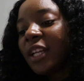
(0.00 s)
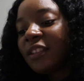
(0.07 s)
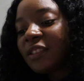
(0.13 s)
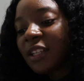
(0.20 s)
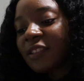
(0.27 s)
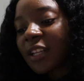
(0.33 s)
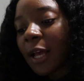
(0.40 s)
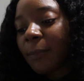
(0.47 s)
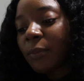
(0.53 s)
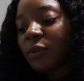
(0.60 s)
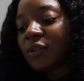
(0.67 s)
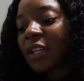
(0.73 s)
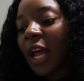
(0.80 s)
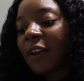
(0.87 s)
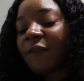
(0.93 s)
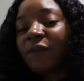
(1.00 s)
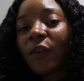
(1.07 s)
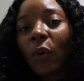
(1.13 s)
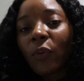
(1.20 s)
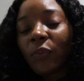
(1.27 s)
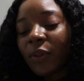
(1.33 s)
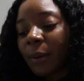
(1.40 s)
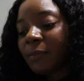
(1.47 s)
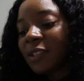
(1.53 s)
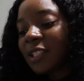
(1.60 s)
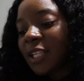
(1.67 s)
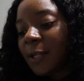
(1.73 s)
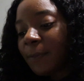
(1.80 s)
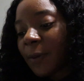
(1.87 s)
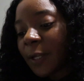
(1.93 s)
his disciples and found them
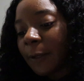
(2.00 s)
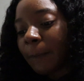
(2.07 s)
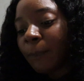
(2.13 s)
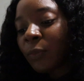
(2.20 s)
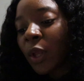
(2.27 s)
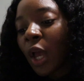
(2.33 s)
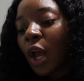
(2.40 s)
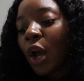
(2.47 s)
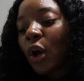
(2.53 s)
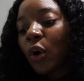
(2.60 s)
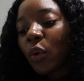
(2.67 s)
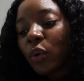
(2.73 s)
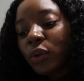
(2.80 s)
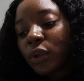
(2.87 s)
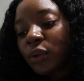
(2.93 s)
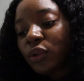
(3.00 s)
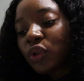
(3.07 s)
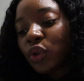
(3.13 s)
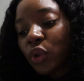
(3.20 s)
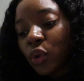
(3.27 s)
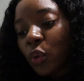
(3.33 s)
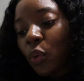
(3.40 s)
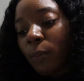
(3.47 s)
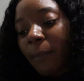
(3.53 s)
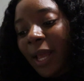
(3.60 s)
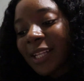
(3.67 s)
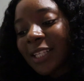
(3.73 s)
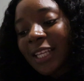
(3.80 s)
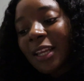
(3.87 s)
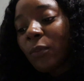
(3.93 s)
sleeping. Couldn't you
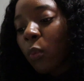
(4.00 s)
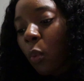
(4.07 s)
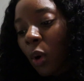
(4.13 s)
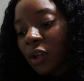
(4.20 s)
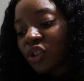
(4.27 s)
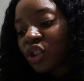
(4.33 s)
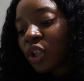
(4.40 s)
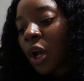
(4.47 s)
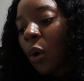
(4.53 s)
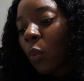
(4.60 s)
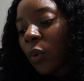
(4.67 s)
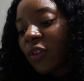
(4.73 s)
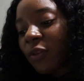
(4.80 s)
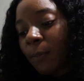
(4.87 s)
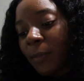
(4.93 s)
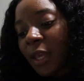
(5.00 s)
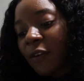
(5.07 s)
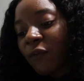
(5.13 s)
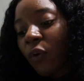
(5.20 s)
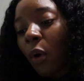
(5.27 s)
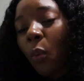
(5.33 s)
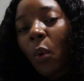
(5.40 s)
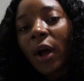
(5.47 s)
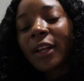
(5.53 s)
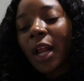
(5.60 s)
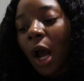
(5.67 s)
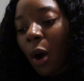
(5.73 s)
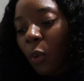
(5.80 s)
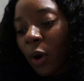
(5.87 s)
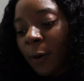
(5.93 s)
men keep watch with me for
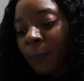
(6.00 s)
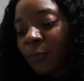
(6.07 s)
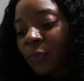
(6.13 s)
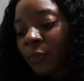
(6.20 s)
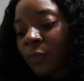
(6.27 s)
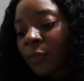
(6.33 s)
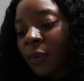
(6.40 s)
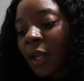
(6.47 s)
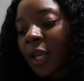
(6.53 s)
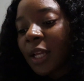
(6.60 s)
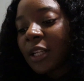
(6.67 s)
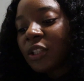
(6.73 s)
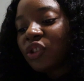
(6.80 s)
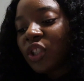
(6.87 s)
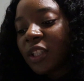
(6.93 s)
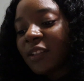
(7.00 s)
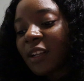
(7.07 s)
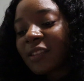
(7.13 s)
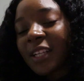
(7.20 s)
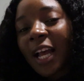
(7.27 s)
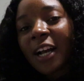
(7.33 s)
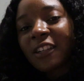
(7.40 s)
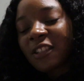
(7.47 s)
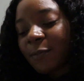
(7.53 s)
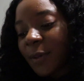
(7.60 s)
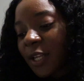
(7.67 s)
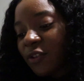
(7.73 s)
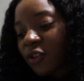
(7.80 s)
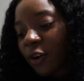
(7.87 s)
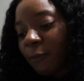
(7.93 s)
1 hour? Jesus asked
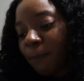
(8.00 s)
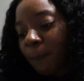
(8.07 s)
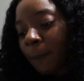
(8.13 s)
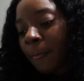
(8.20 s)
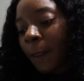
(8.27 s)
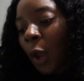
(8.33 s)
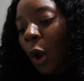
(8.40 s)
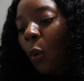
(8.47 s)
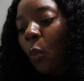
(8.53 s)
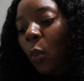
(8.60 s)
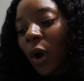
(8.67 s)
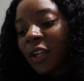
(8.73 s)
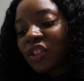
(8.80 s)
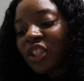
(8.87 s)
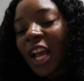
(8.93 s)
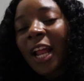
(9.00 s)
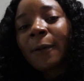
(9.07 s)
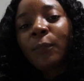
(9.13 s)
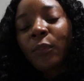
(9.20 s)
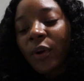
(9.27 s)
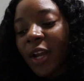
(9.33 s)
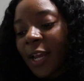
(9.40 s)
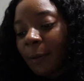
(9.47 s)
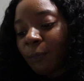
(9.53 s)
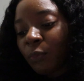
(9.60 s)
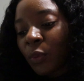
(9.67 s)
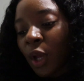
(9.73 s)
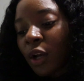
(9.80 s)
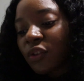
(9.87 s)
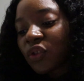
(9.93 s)
Peter, watch and
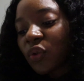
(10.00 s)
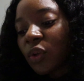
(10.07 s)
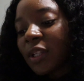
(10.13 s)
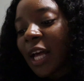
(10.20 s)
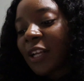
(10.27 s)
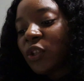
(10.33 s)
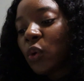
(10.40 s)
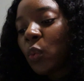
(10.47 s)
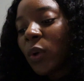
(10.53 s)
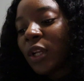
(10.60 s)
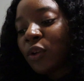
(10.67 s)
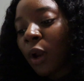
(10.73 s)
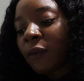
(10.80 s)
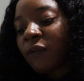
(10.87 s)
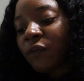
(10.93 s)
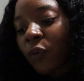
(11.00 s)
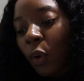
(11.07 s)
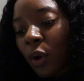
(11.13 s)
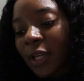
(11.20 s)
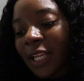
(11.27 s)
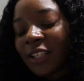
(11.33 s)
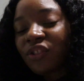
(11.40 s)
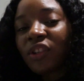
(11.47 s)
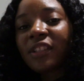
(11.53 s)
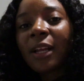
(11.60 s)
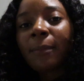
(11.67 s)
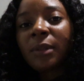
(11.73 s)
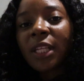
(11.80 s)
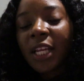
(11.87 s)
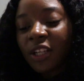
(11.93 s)
pray so that you will not fall into
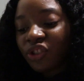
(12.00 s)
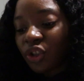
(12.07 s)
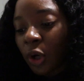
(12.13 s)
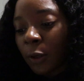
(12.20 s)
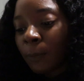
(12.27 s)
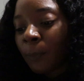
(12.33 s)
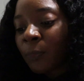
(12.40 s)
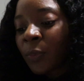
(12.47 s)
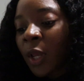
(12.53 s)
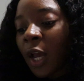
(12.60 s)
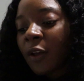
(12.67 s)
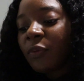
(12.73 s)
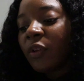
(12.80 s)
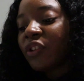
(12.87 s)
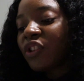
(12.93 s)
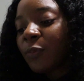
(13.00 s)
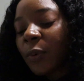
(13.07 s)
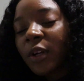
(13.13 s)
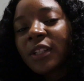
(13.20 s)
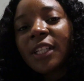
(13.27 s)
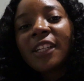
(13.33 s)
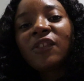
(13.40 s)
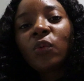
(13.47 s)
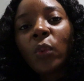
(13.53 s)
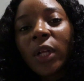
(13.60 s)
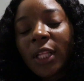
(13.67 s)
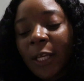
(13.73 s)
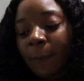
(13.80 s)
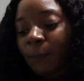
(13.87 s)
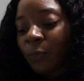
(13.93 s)
temptation. The spirit is
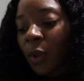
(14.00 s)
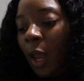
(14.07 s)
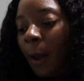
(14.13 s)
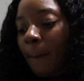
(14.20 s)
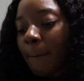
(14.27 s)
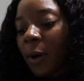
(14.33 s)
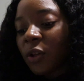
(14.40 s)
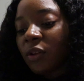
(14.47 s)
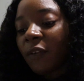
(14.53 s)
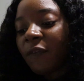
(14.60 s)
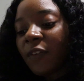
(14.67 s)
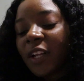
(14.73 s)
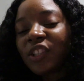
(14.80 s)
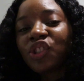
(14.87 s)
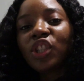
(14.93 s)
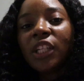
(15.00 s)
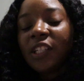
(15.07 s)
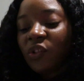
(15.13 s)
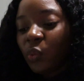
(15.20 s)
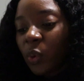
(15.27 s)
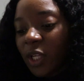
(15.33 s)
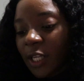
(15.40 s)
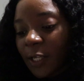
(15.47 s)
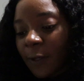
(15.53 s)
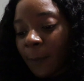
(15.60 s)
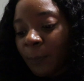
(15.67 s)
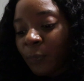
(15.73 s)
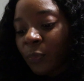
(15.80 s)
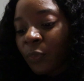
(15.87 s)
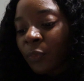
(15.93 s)
willing, but the flesh is weak.
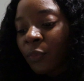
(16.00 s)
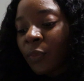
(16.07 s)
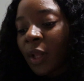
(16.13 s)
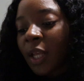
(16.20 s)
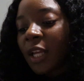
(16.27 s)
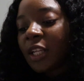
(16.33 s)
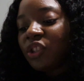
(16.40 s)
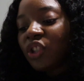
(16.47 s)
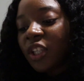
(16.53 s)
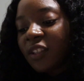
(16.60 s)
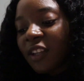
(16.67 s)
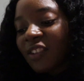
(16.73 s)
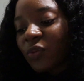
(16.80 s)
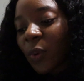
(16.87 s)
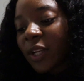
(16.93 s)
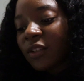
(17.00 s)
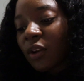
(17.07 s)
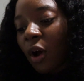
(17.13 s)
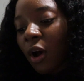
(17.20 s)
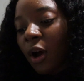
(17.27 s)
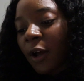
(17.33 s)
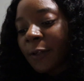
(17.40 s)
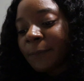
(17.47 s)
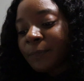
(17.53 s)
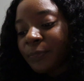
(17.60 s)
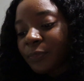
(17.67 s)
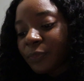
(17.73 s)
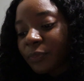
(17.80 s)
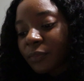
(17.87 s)
Jesus went on